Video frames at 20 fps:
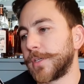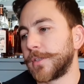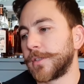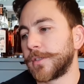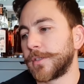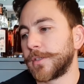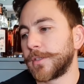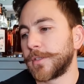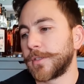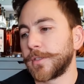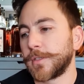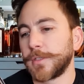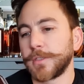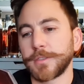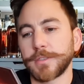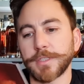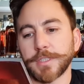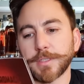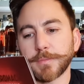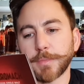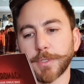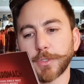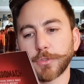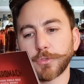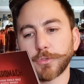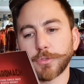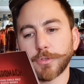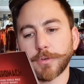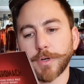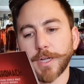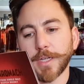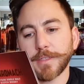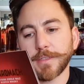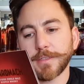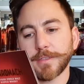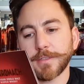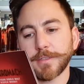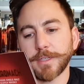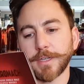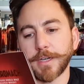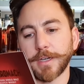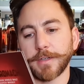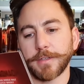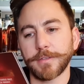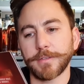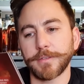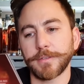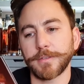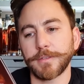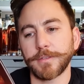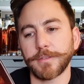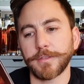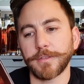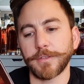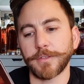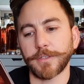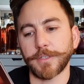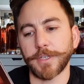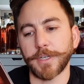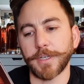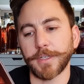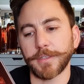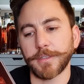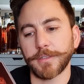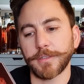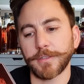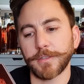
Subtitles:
It says Battuto, right? Yeah, okay.